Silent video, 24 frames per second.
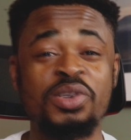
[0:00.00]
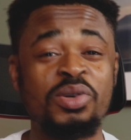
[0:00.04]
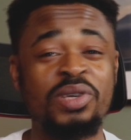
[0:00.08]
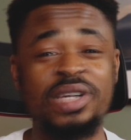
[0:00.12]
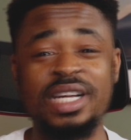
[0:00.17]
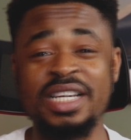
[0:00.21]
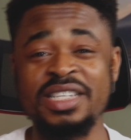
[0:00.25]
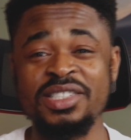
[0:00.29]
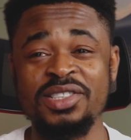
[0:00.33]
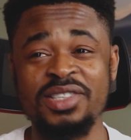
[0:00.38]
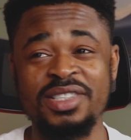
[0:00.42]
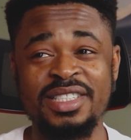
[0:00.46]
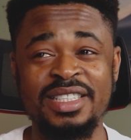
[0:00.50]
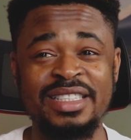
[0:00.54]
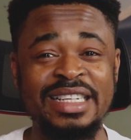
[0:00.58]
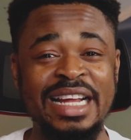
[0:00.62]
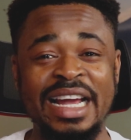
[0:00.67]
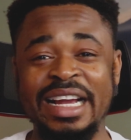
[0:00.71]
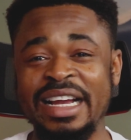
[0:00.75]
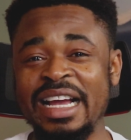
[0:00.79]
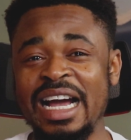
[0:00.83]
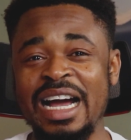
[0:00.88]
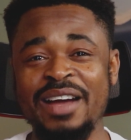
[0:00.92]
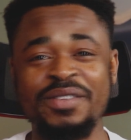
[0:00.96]
So there's nothing
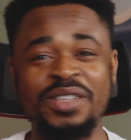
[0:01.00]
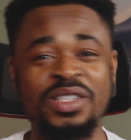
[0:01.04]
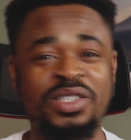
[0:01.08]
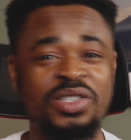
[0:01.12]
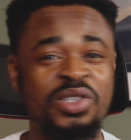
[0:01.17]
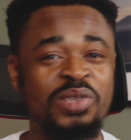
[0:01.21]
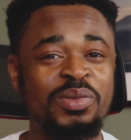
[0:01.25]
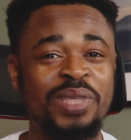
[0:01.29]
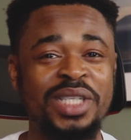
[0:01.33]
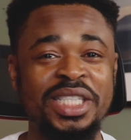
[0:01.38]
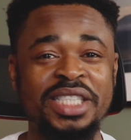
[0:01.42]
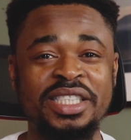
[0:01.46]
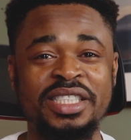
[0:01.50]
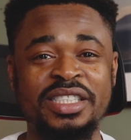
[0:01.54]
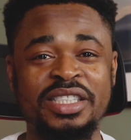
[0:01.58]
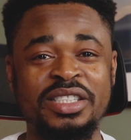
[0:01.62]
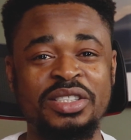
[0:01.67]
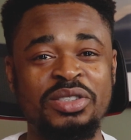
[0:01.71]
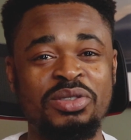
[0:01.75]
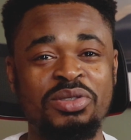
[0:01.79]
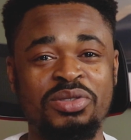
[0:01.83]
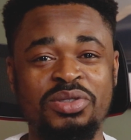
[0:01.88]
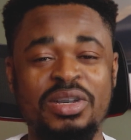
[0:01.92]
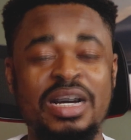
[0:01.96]
like having so many
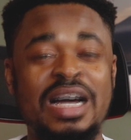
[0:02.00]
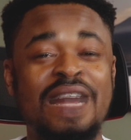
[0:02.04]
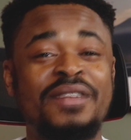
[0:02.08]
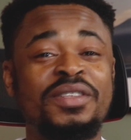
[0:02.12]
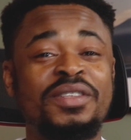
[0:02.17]
skills or